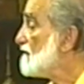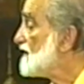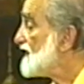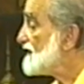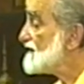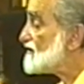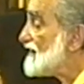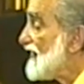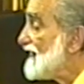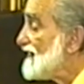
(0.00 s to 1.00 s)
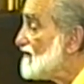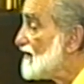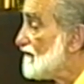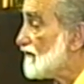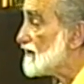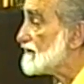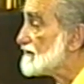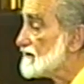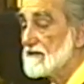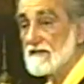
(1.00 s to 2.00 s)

But it isn't any different